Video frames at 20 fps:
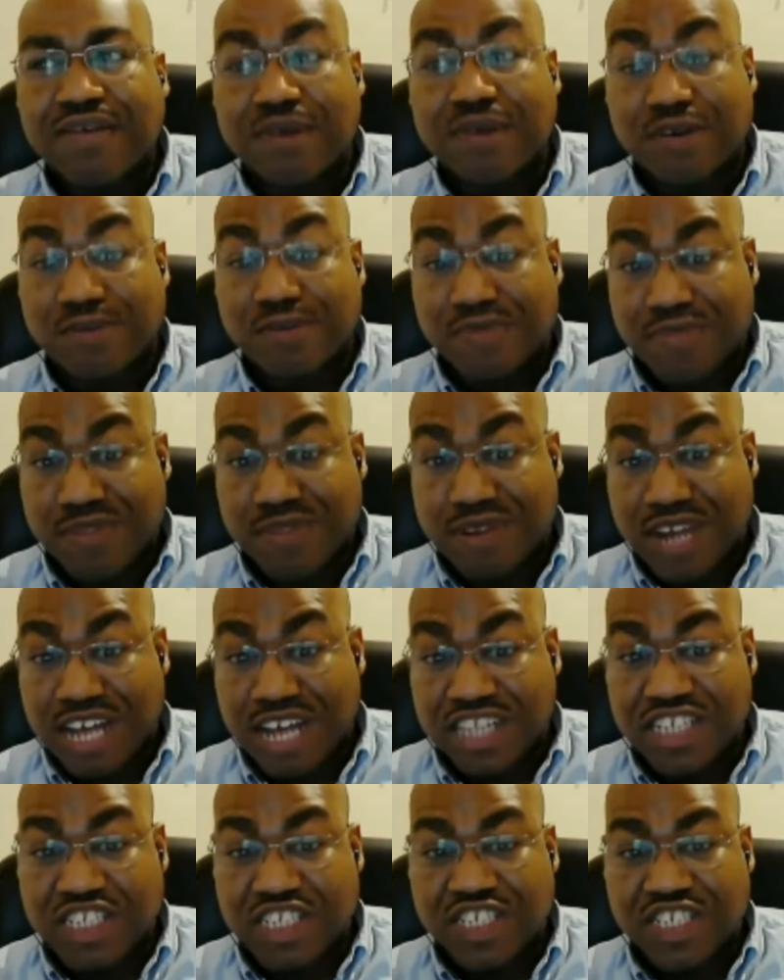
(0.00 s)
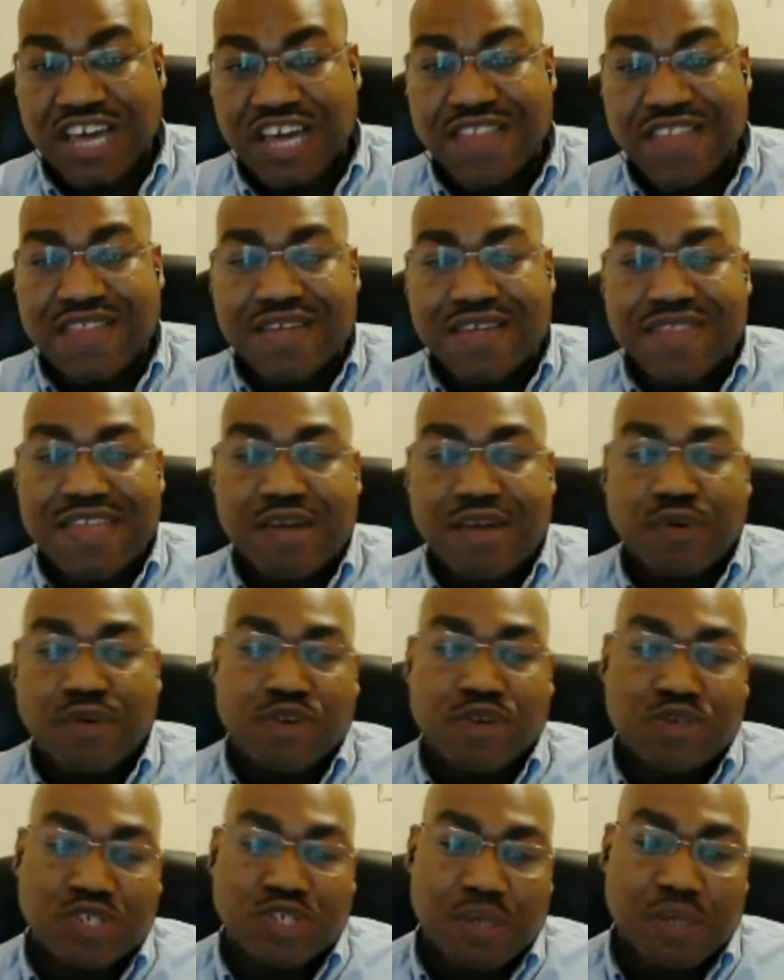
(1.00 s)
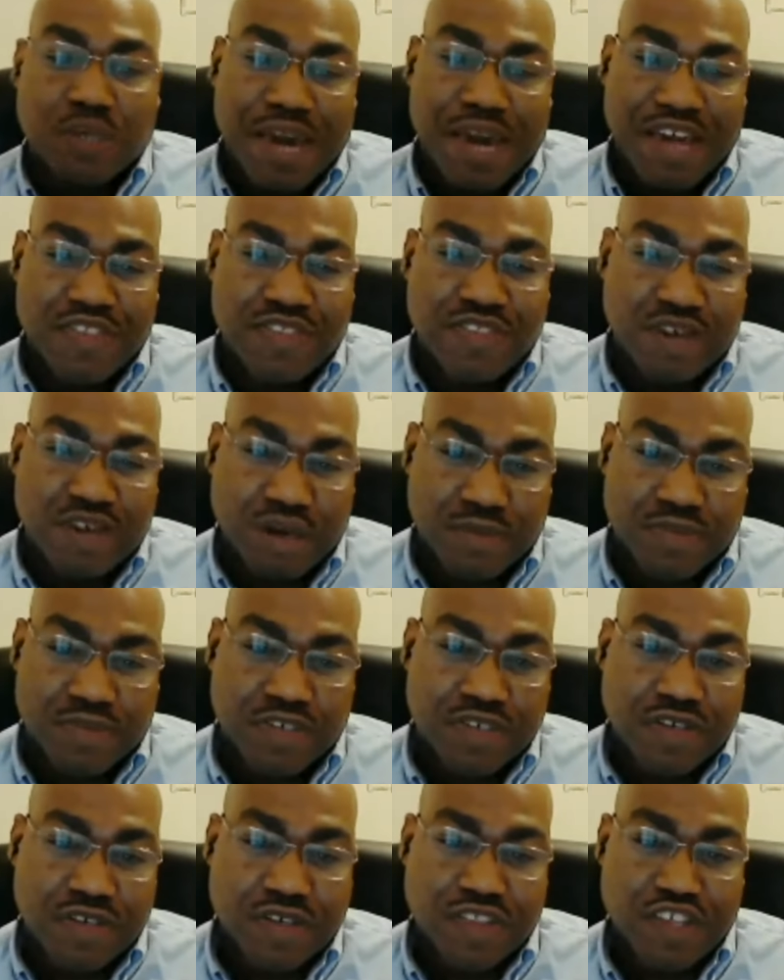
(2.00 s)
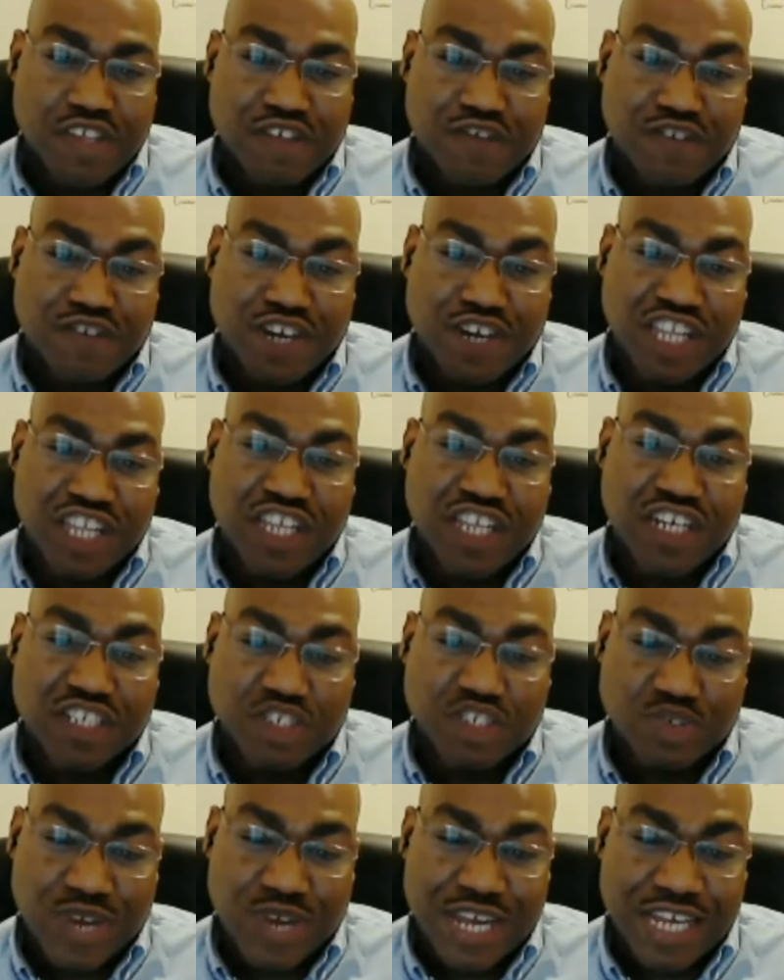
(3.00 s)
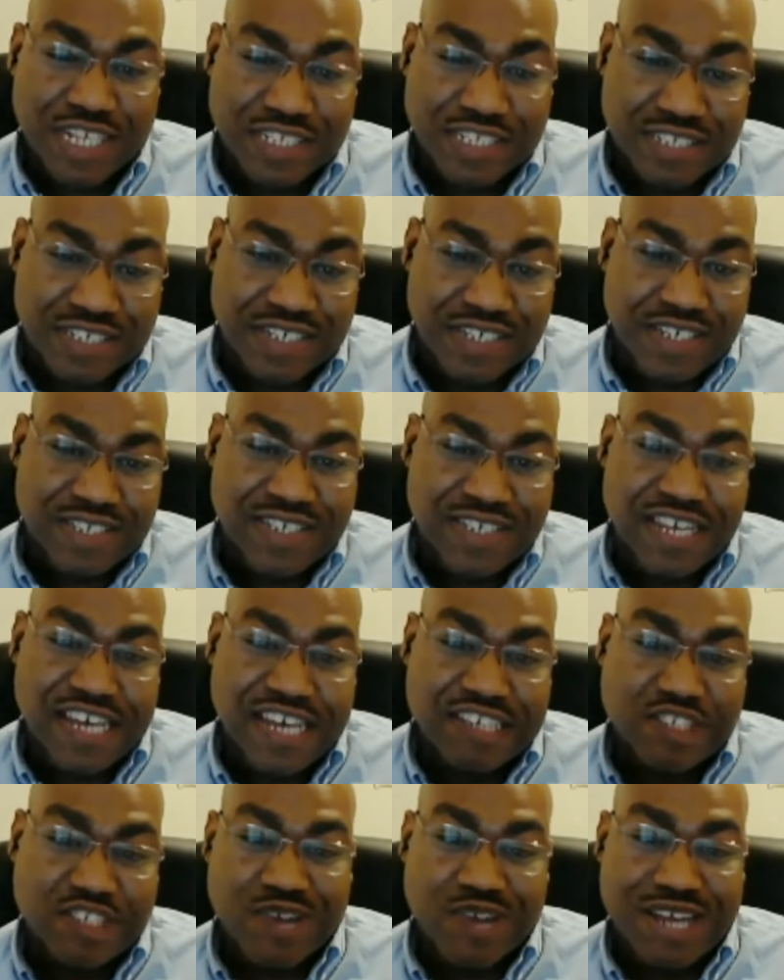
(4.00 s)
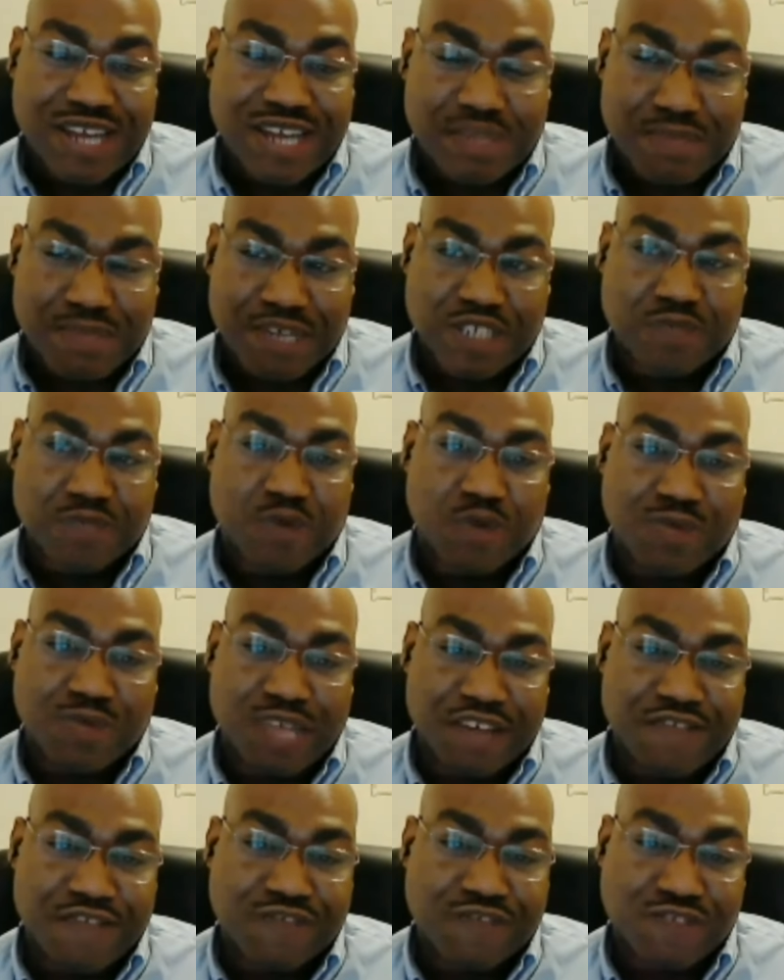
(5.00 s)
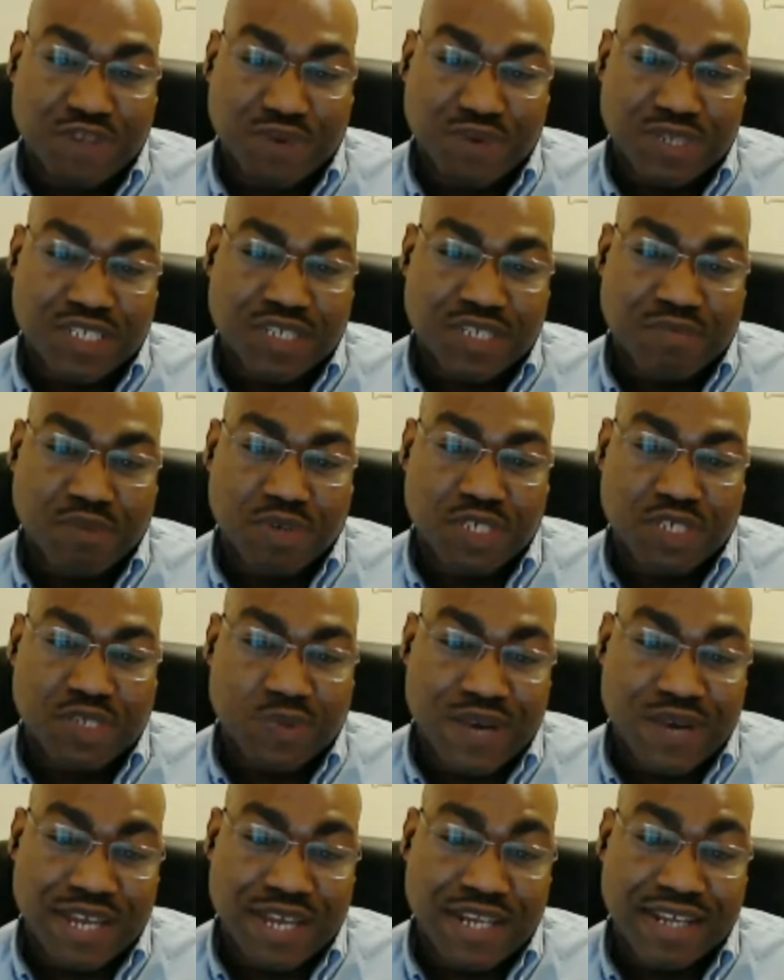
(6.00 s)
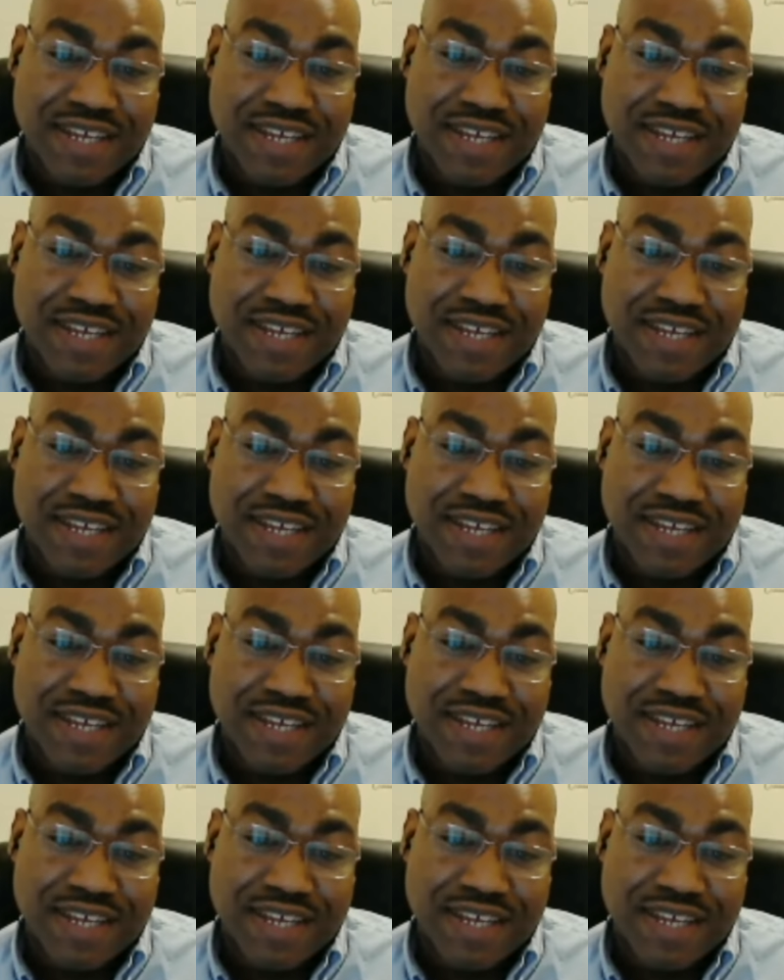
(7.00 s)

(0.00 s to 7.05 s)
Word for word: well, the knowledge that they were using bathtubs, these vanilla drains, to extract the mesmerm life fluids, the moist wet.